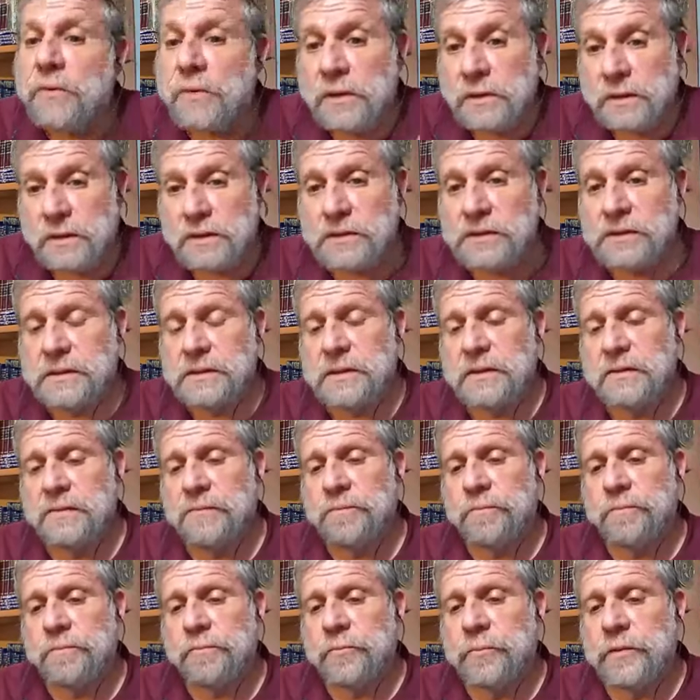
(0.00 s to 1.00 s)

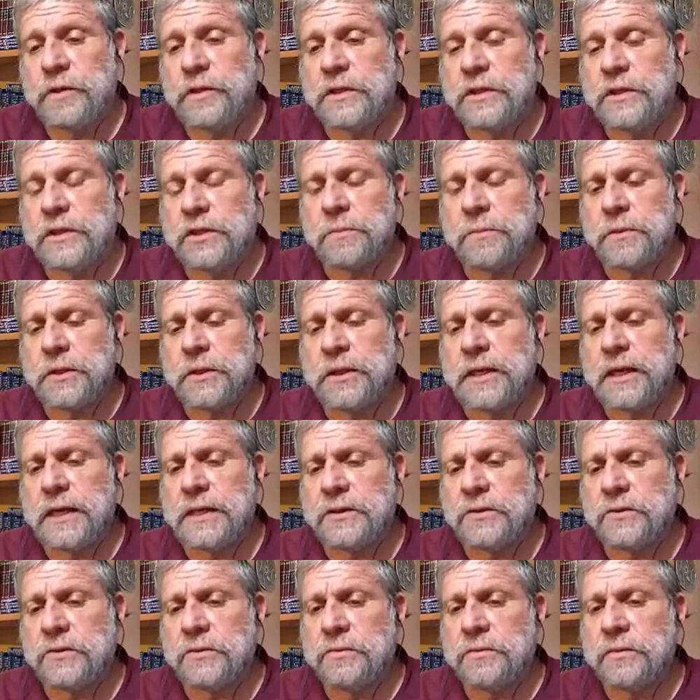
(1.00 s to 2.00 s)
powerless to
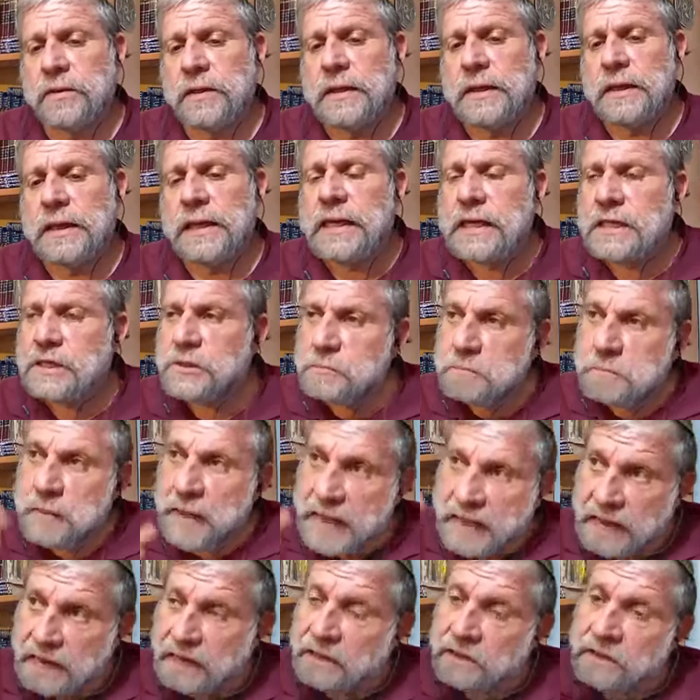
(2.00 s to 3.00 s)
protect you.
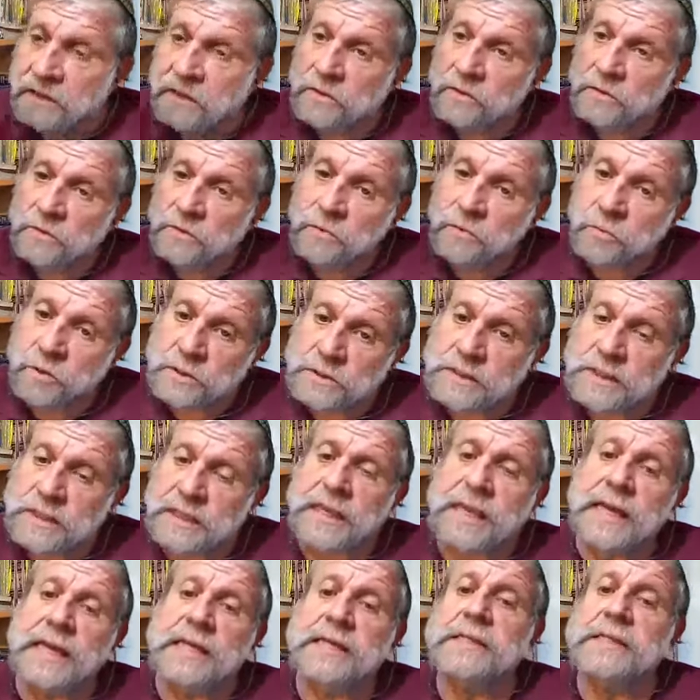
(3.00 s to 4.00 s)
His battle
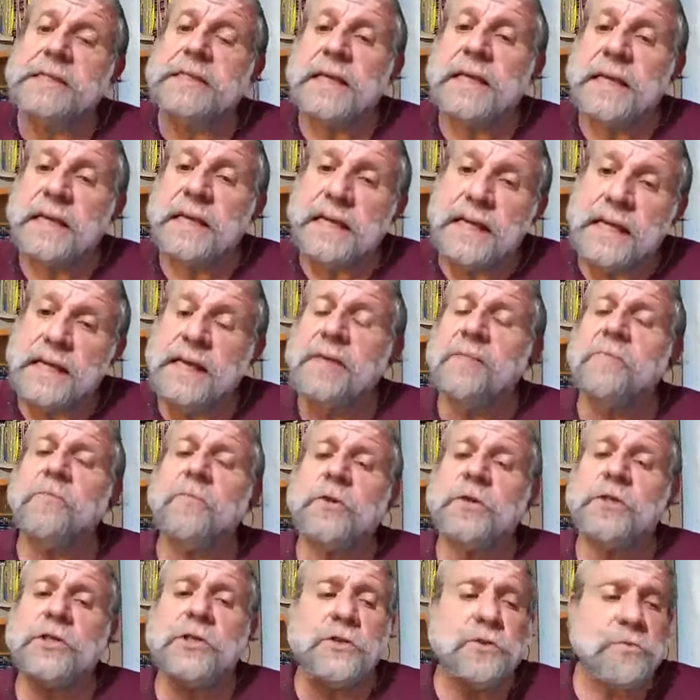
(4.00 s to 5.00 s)
was against
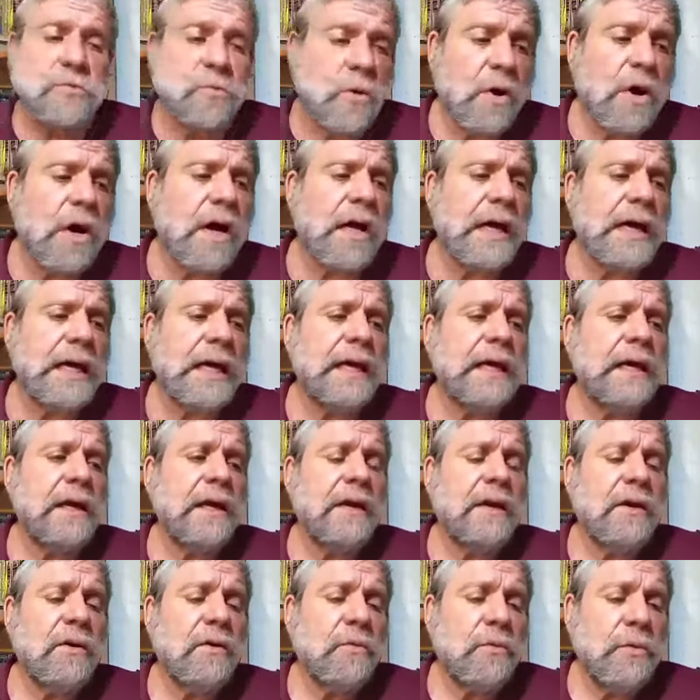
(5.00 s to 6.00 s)
him, which is
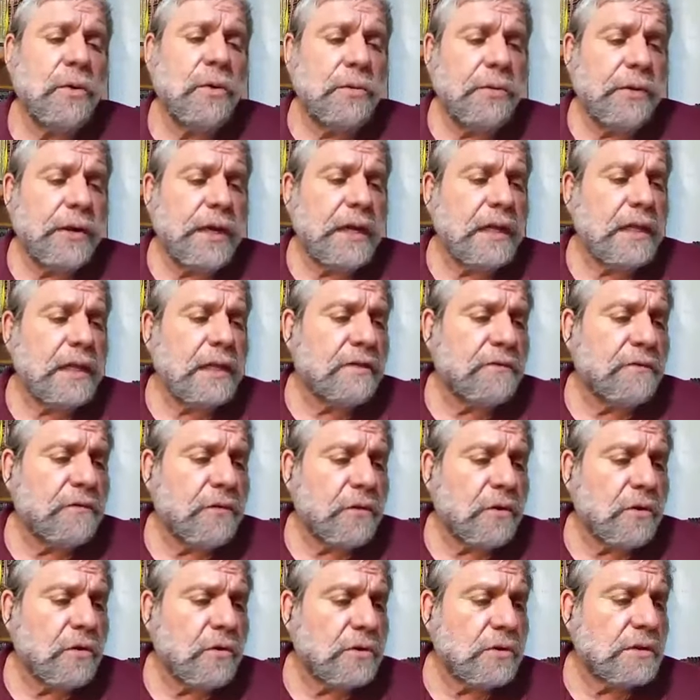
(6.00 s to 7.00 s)
why we read in
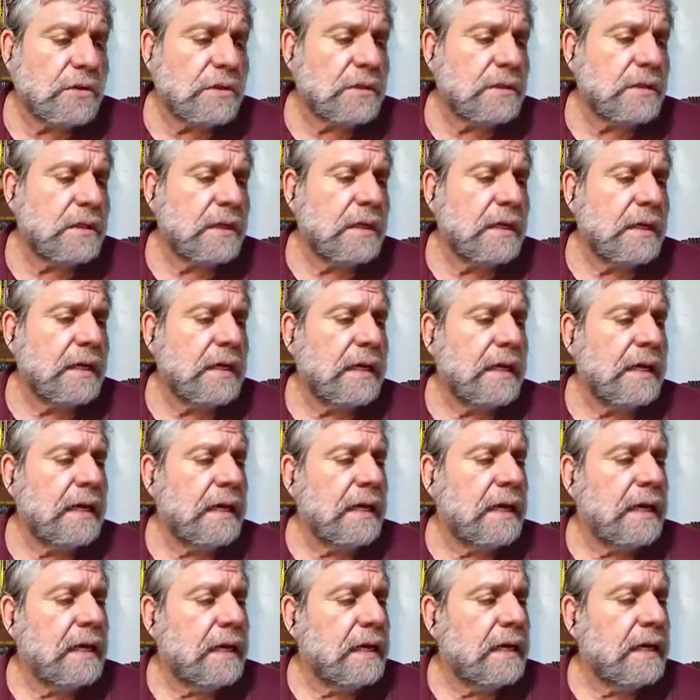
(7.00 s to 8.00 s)
the verse
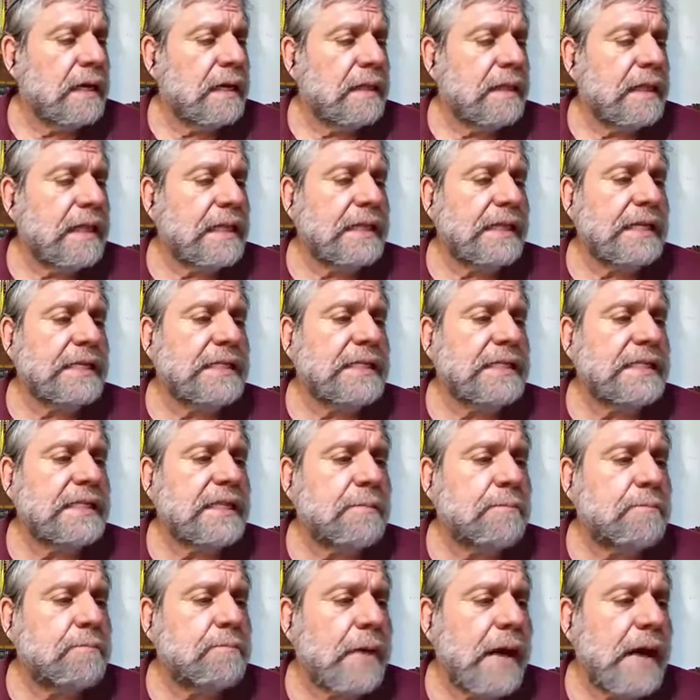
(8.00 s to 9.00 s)
that
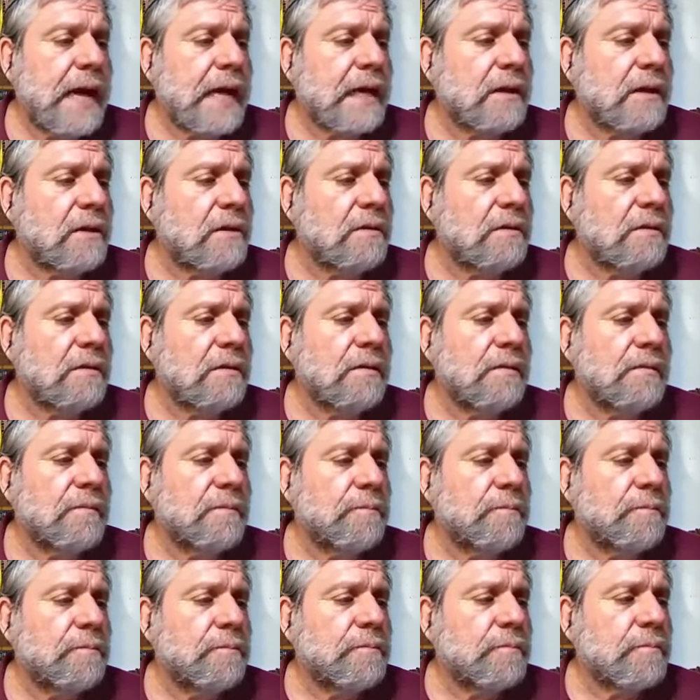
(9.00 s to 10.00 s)
this is a battle
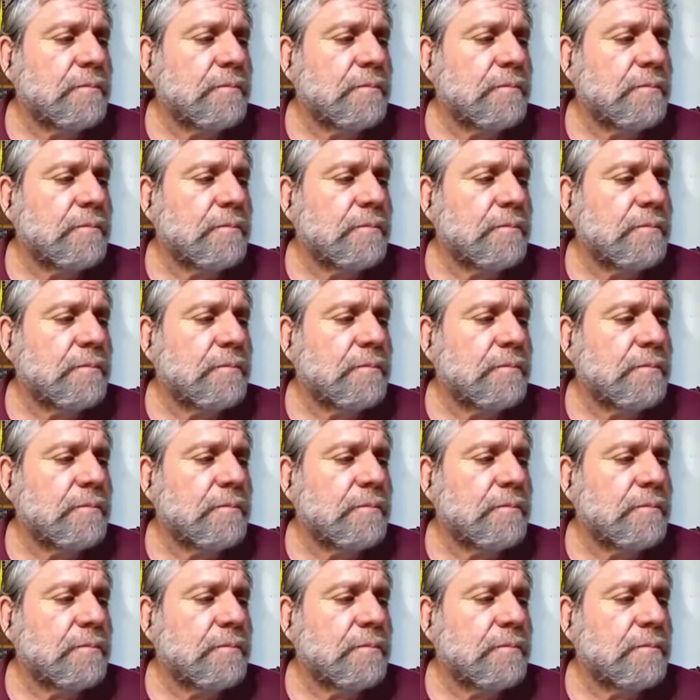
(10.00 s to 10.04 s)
